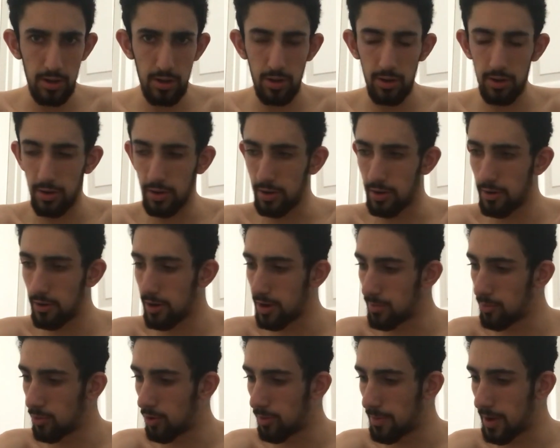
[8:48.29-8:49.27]
Hold on, are there
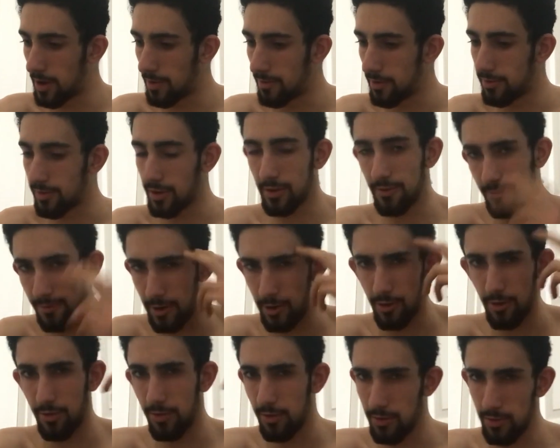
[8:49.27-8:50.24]
any more benefits I can
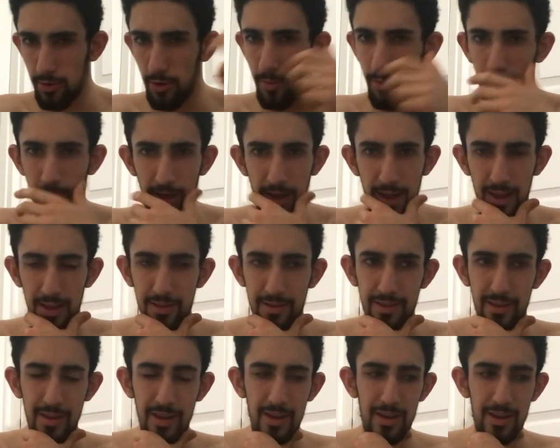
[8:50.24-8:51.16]
think of off the top of my head?